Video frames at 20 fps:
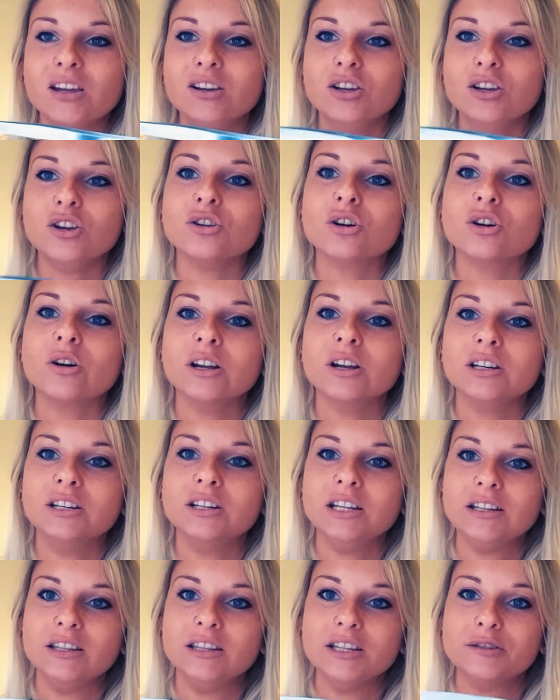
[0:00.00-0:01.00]
You're going to
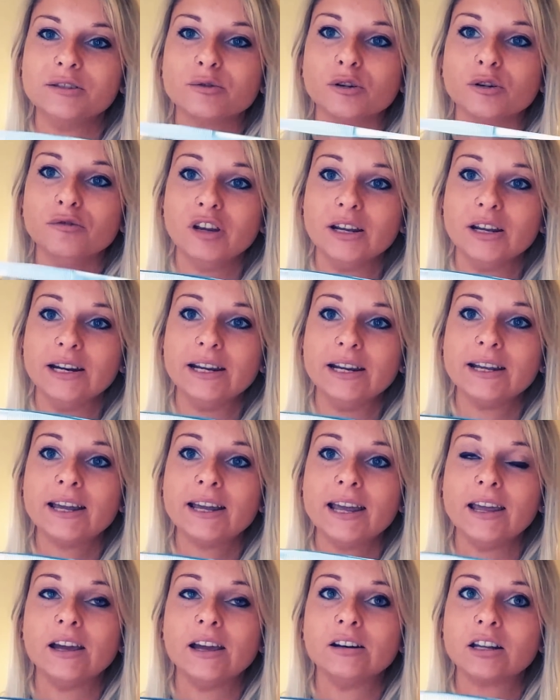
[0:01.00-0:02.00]
need these for
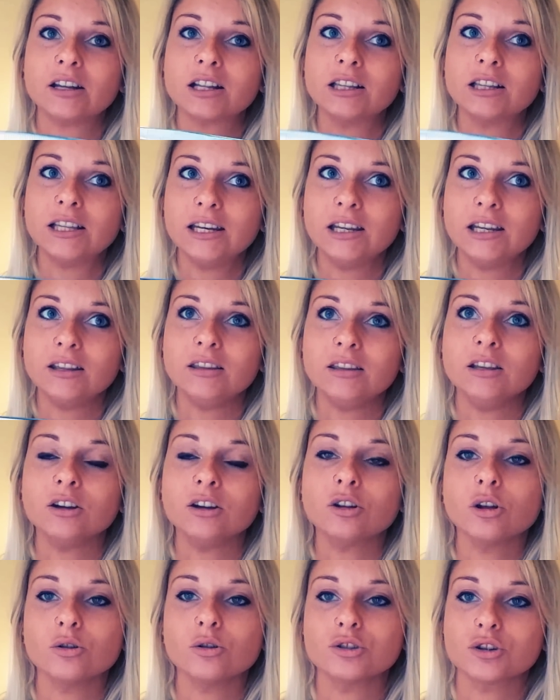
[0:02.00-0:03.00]
feeding and cleaning the
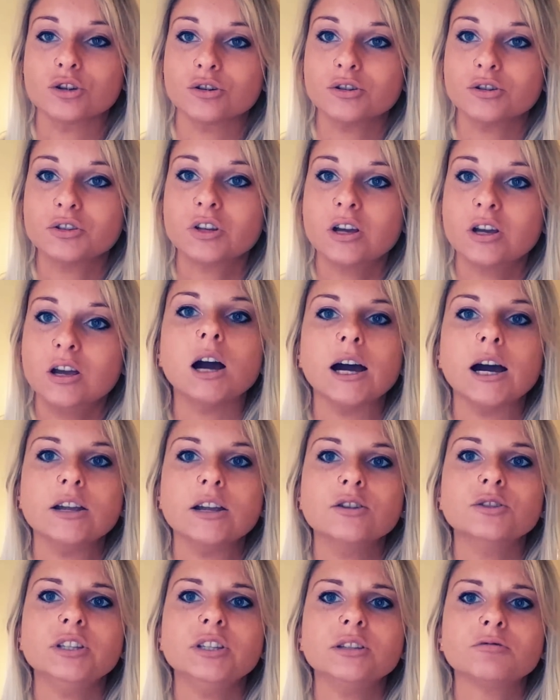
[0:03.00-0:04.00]
enclosures. I
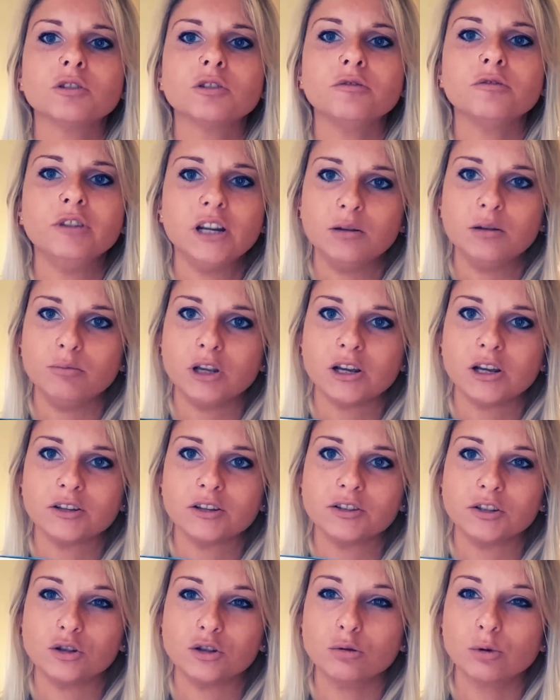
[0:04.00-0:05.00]
use these for feeding
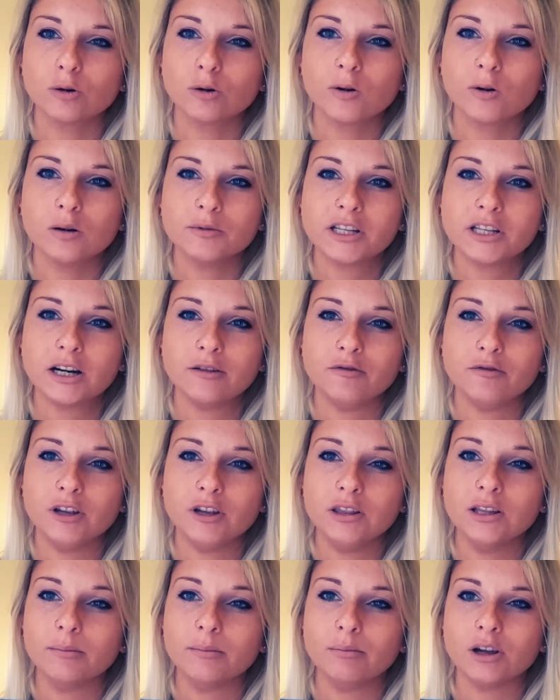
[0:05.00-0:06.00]
because the superworms that I
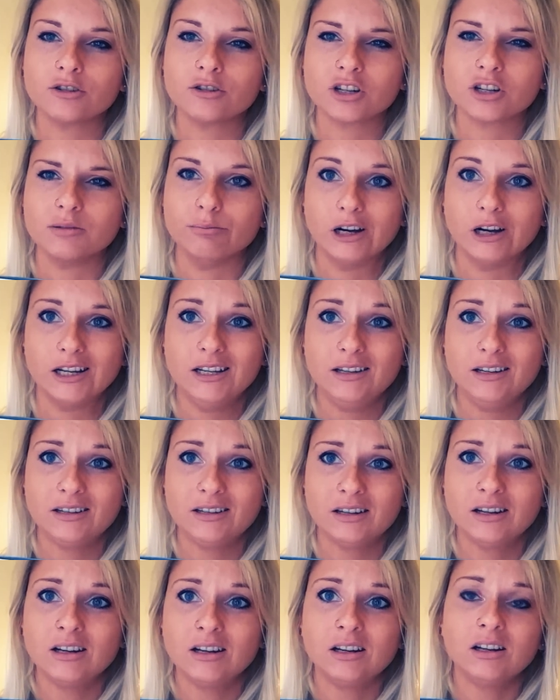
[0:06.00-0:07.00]
feed them actually
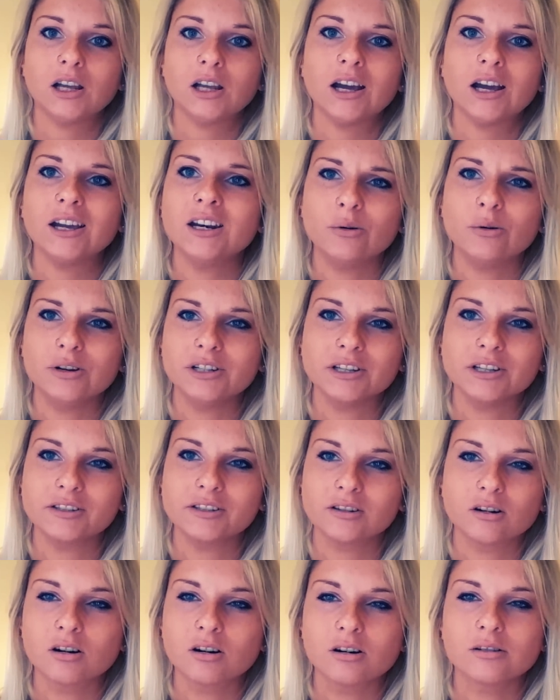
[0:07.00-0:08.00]
bite. I know it
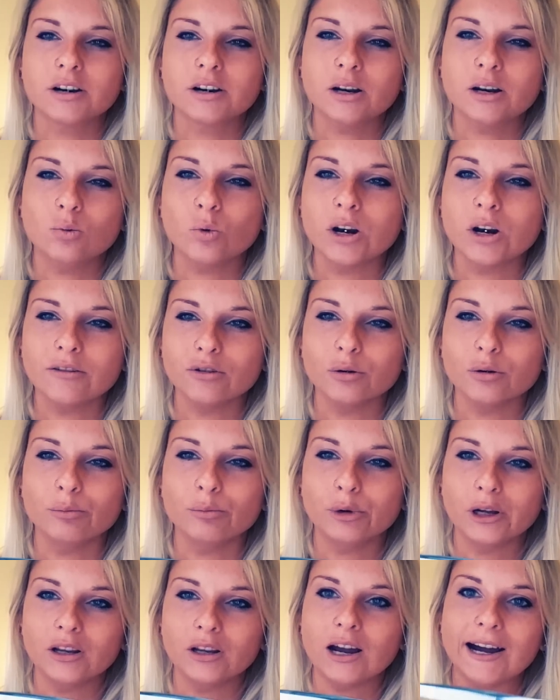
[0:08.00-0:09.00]
doesn't hurt and whatever,
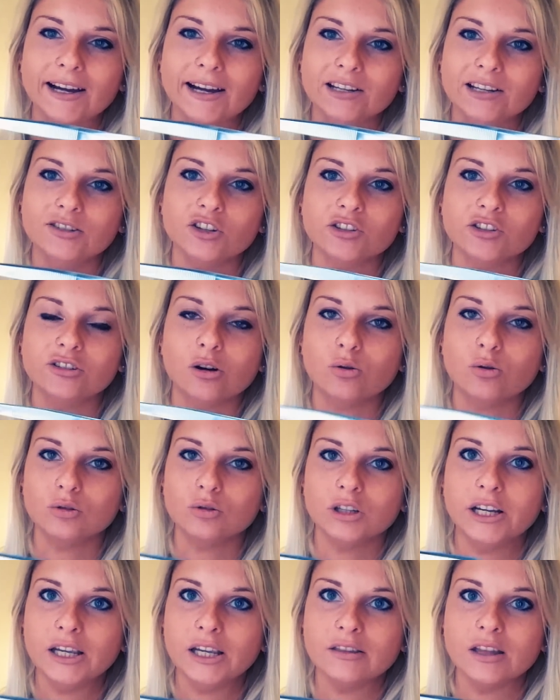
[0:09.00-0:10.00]
but I just
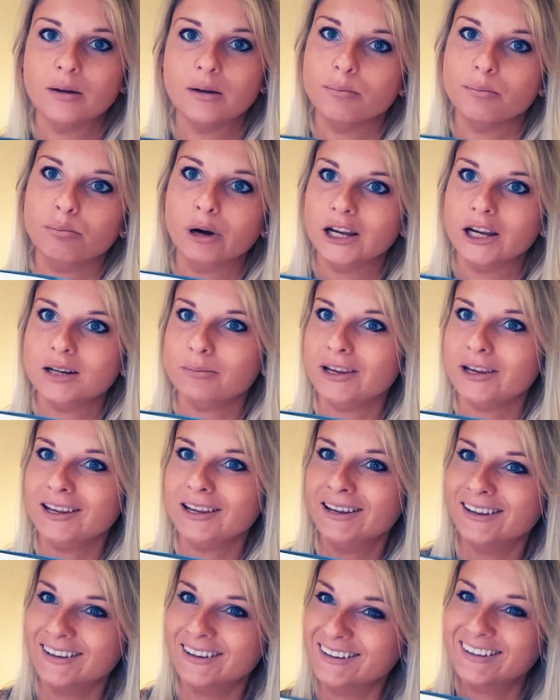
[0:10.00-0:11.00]
don't like them biting
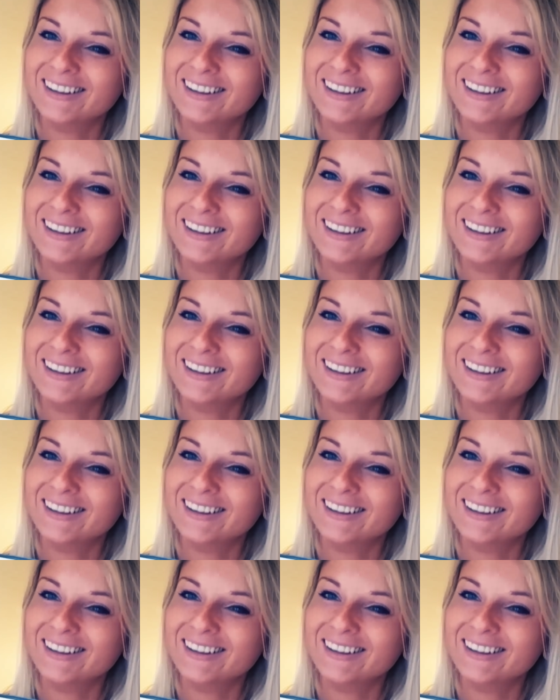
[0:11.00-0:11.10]
me.